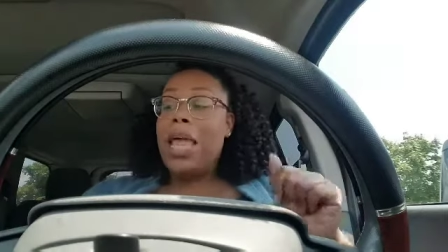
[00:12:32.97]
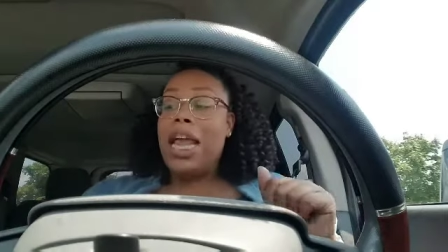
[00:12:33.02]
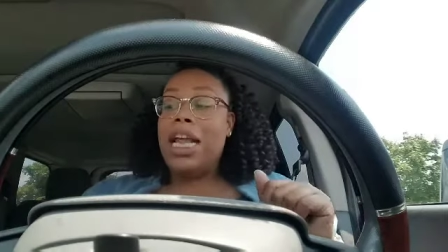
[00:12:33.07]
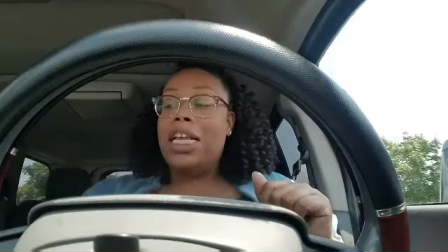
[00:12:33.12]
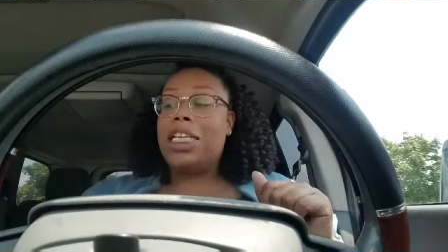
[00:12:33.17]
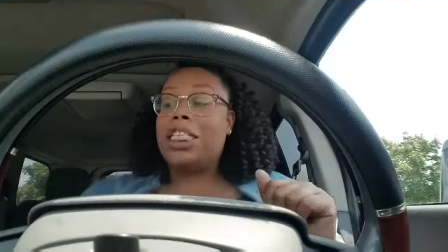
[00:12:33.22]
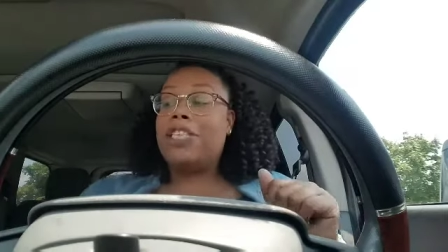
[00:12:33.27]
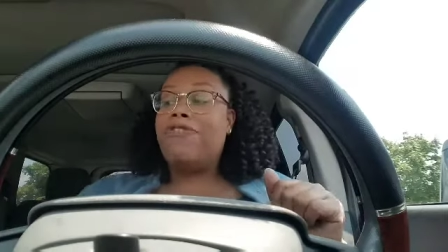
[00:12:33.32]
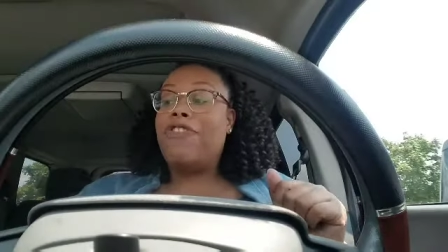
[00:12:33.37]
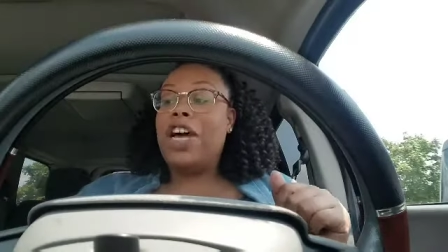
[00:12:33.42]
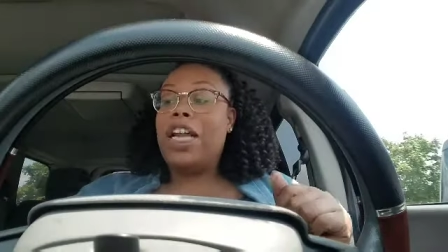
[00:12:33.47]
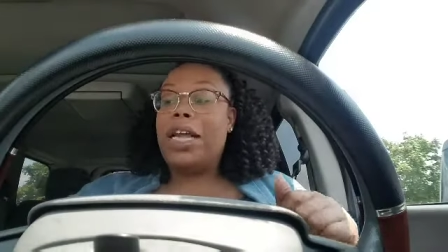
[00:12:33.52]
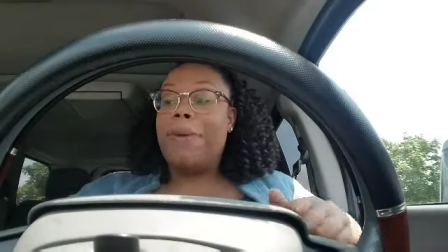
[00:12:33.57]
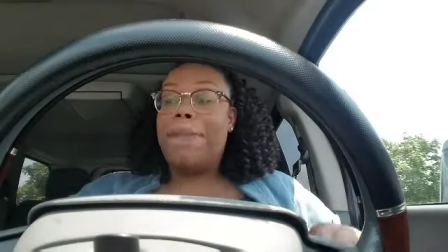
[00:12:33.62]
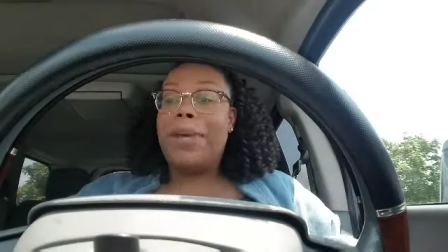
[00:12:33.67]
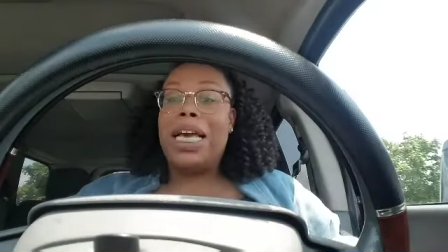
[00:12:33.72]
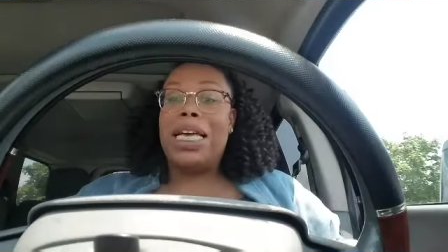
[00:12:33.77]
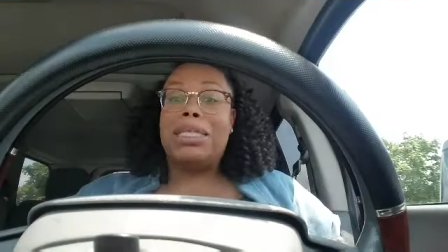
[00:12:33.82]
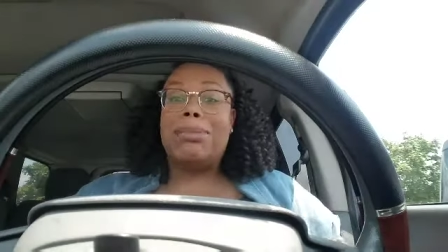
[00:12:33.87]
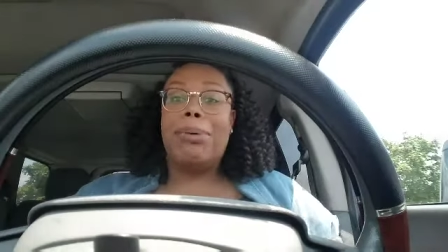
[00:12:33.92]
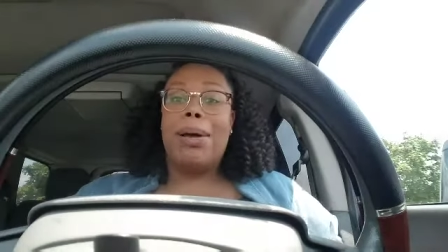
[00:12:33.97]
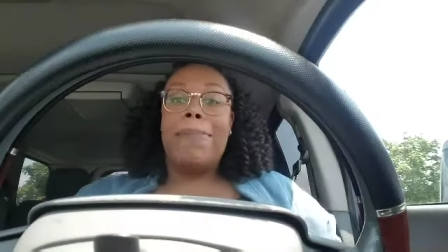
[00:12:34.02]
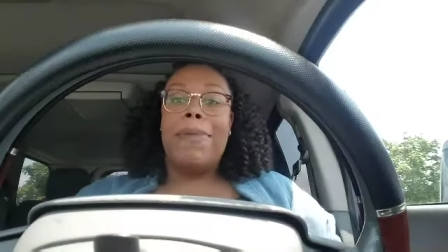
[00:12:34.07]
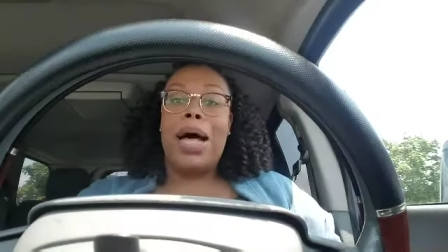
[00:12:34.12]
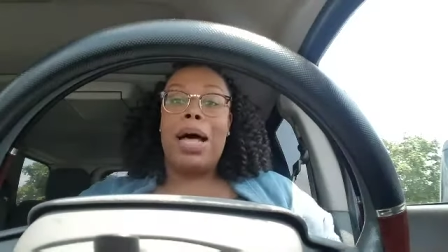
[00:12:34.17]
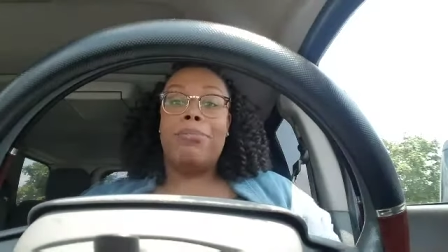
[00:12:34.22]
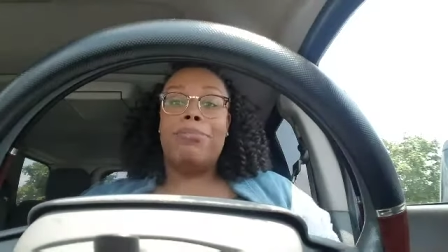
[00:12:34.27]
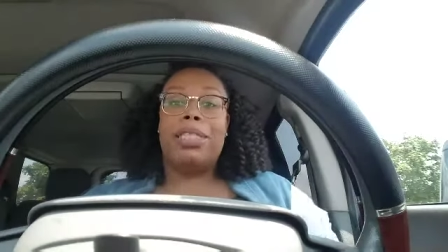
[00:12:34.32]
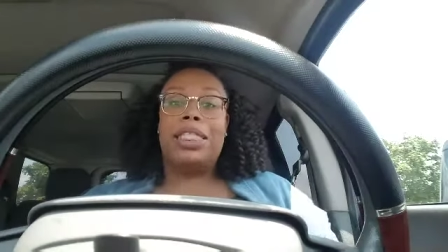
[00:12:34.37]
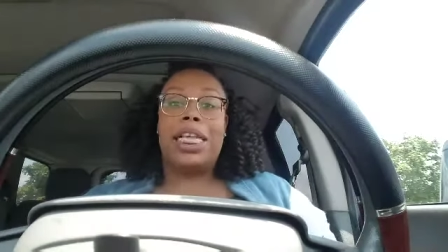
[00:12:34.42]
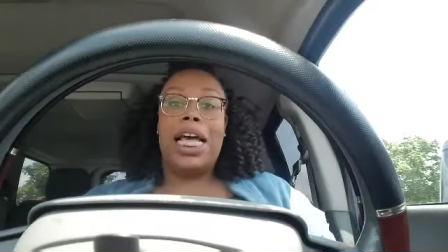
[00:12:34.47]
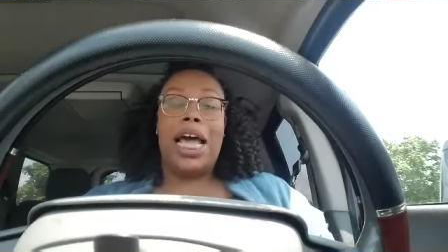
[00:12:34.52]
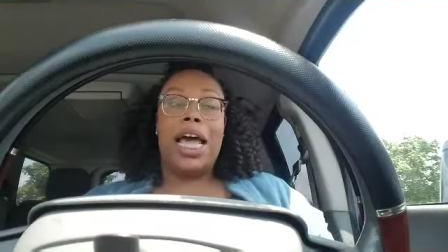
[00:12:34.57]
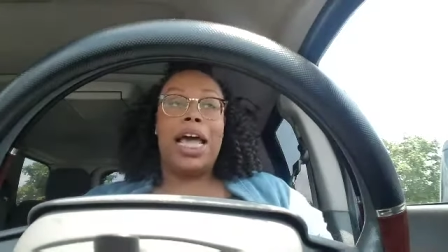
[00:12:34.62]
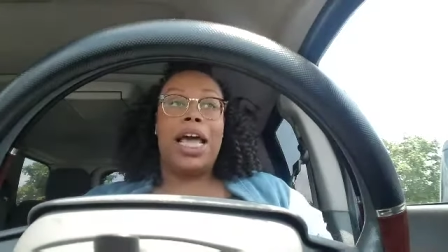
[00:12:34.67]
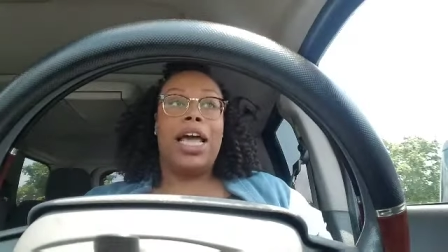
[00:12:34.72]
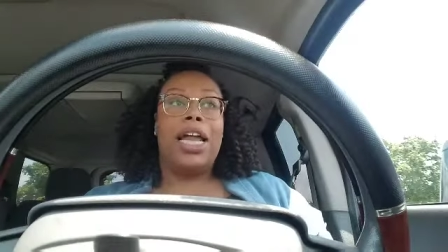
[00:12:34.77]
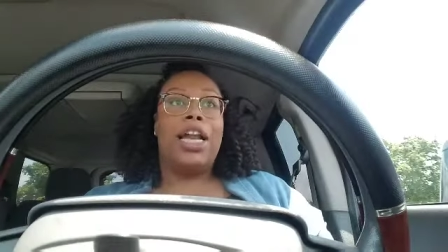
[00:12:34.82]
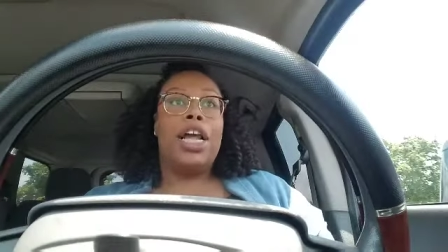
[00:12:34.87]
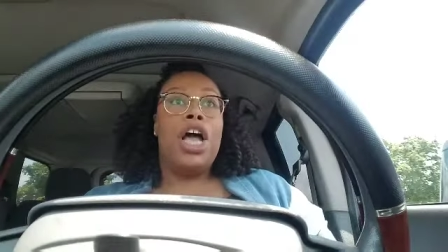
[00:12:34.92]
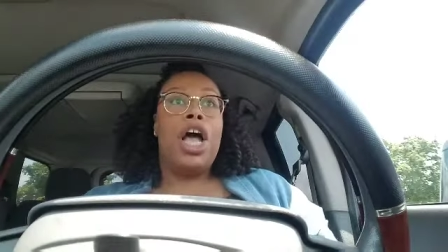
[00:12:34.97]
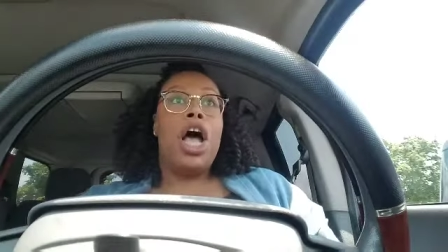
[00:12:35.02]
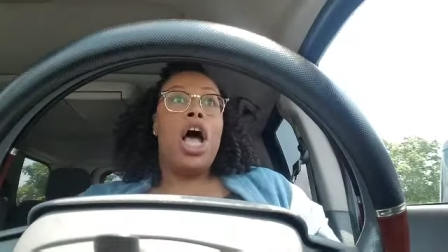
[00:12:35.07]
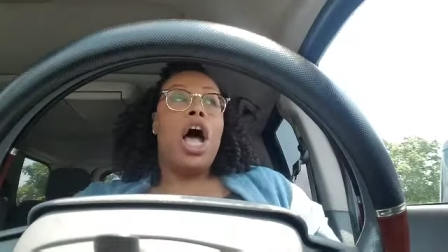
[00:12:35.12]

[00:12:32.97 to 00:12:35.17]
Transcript: And it's funny because my mom said,